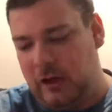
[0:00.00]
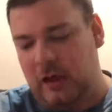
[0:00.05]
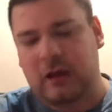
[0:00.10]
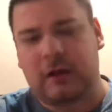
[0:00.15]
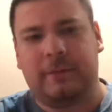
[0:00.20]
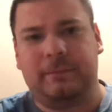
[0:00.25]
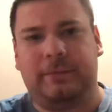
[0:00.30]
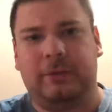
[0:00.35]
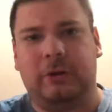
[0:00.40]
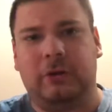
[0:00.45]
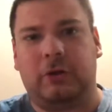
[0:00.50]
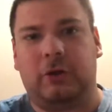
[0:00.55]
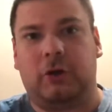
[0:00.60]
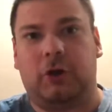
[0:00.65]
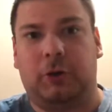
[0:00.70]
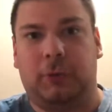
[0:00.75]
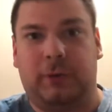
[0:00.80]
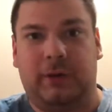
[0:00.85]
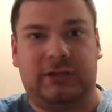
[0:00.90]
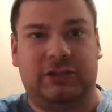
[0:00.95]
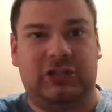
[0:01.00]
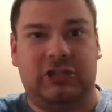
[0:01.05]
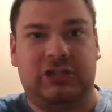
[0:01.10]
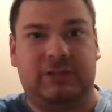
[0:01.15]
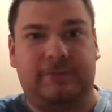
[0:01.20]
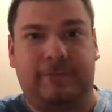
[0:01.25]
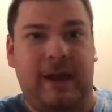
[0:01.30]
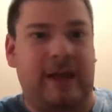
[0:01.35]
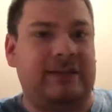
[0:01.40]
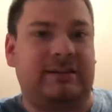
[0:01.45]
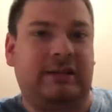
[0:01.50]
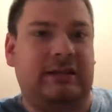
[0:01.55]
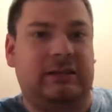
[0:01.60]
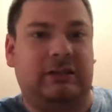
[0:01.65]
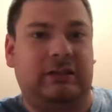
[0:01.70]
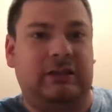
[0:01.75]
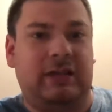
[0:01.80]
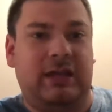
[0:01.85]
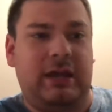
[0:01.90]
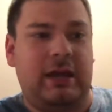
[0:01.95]
computer, which is
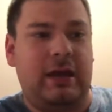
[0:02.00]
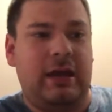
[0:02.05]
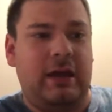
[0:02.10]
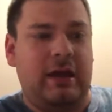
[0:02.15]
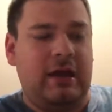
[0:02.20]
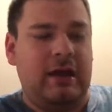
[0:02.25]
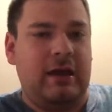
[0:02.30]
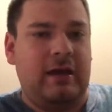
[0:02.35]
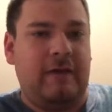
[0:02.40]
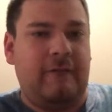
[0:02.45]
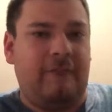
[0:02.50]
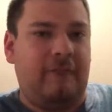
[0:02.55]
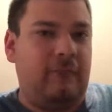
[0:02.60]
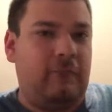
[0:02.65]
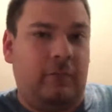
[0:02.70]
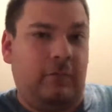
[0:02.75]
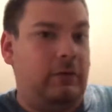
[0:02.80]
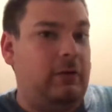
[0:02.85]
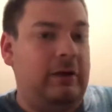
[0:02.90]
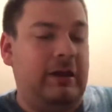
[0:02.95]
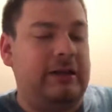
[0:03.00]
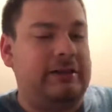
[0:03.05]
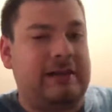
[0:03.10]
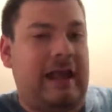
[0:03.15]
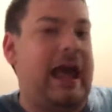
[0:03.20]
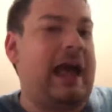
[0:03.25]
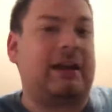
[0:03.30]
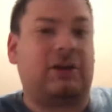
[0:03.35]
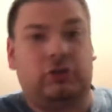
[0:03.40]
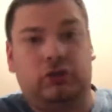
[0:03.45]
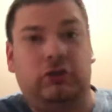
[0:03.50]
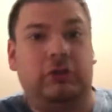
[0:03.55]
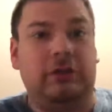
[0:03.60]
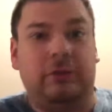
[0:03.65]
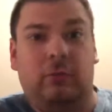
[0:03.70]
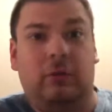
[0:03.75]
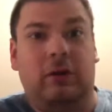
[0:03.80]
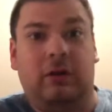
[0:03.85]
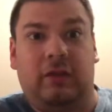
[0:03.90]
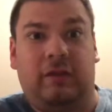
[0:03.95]
basically, is actually
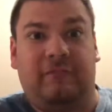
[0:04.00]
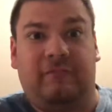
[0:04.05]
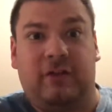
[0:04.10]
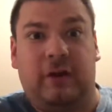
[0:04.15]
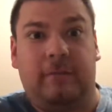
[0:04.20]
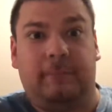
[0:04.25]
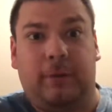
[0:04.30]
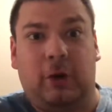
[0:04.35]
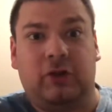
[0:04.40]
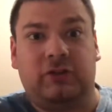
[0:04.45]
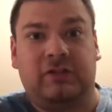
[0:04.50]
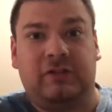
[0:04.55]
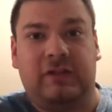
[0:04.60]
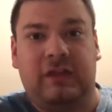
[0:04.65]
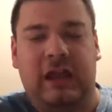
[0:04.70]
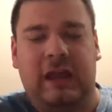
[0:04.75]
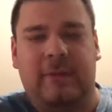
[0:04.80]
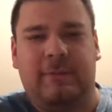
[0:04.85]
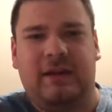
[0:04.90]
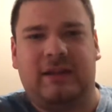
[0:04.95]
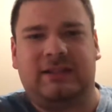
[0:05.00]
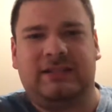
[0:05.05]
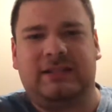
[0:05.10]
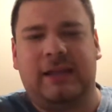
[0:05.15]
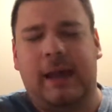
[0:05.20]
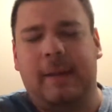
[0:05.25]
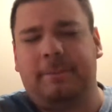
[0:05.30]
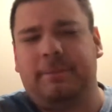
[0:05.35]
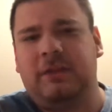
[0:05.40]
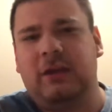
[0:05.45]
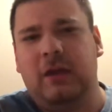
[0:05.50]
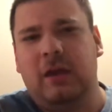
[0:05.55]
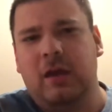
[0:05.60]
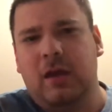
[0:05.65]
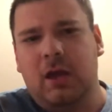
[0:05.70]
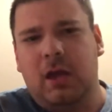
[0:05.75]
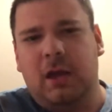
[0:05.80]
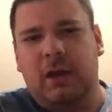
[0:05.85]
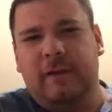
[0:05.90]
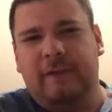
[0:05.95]
one of the fun parts of the game, except
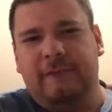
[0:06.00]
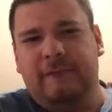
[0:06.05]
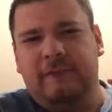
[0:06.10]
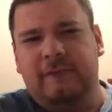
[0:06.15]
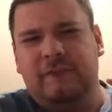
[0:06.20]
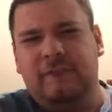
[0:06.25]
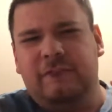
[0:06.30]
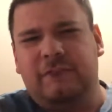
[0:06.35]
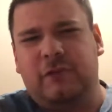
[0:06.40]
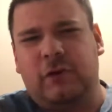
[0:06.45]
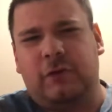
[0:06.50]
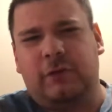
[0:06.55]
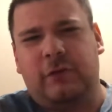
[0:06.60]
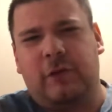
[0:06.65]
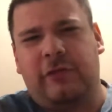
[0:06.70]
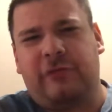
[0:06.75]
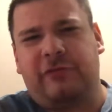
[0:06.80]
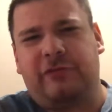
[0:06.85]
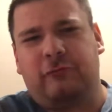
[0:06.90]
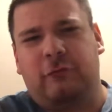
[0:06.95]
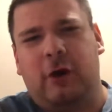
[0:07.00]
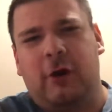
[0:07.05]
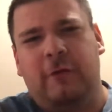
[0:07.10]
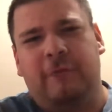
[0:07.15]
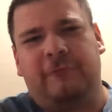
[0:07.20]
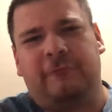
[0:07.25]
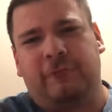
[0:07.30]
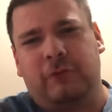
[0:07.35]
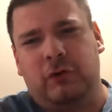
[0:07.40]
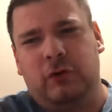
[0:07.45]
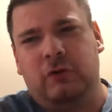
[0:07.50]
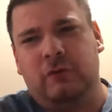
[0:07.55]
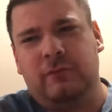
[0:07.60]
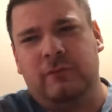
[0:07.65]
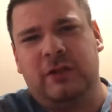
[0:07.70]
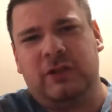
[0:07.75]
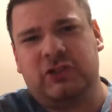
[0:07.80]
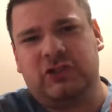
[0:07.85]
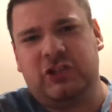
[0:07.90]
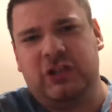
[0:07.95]
for the throw fruit
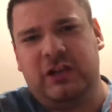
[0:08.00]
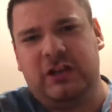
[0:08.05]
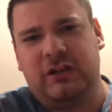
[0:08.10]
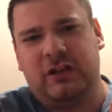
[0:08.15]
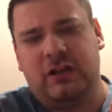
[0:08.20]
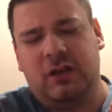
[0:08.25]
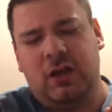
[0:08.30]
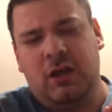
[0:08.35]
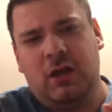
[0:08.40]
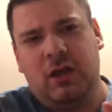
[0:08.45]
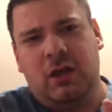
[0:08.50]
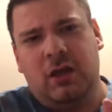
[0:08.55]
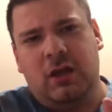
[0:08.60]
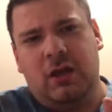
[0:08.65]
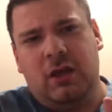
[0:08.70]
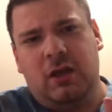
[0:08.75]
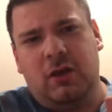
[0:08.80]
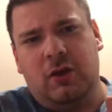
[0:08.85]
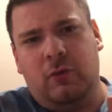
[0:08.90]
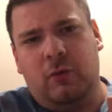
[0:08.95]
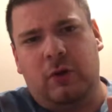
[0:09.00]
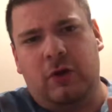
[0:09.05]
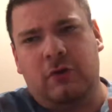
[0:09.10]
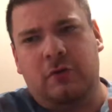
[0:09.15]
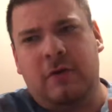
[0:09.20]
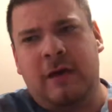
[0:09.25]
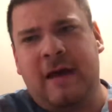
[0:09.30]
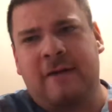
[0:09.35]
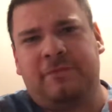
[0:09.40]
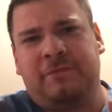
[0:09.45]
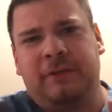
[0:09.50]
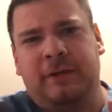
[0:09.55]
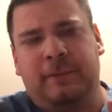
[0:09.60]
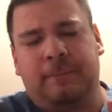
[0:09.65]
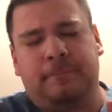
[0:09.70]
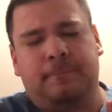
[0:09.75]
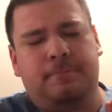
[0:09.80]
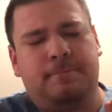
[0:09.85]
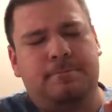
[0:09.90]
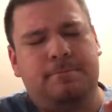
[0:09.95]
mission, where you have
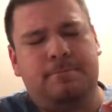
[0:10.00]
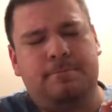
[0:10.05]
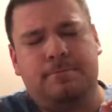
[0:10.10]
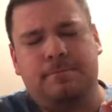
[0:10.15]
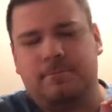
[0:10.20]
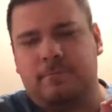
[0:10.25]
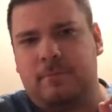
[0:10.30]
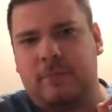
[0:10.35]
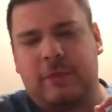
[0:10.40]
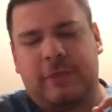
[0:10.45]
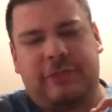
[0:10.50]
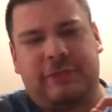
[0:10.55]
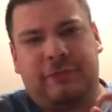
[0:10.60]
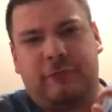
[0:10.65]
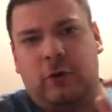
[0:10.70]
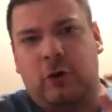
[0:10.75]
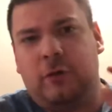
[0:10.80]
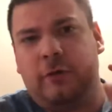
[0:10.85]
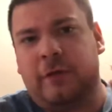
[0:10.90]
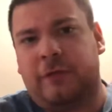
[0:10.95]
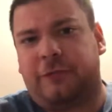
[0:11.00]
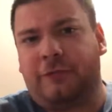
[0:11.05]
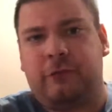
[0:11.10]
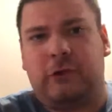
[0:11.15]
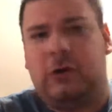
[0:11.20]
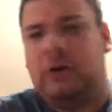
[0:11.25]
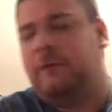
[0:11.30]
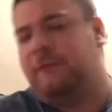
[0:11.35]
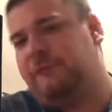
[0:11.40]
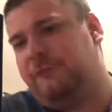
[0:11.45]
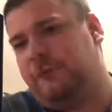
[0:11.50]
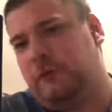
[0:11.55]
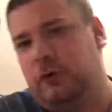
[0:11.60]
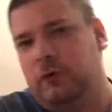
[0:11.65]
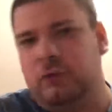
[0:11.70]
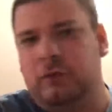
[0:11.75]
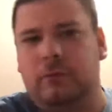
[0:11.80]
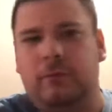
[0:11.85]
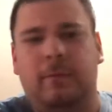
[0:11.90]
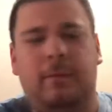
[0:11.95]
to throw the throw
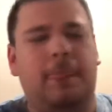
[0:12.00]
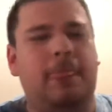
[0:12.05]
fruit.